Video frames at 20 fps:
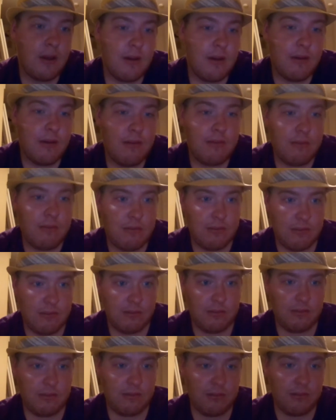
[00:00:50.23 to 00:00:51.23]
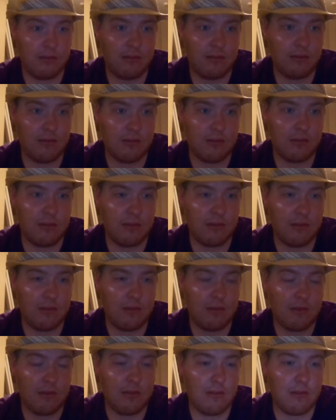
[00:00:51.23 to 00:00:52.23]

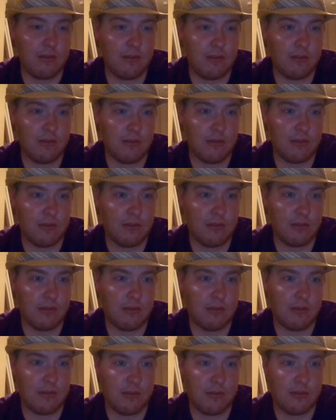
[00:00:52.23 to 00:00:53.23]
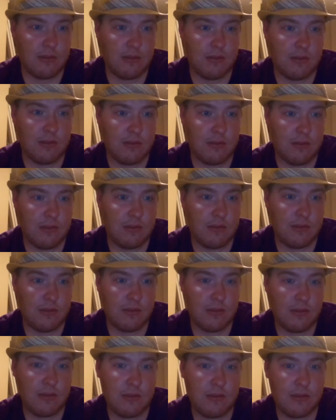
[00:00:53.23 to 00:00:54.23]

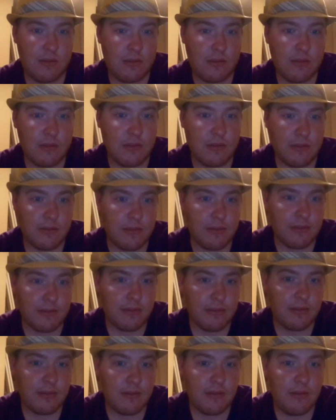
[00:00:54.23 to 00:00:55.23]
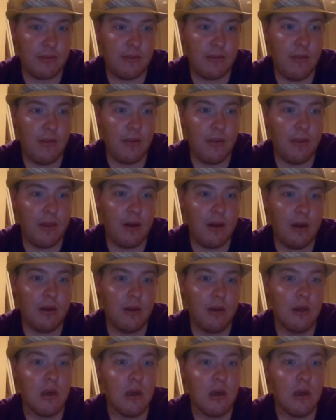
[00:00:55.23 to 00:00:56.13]
(no one is talking)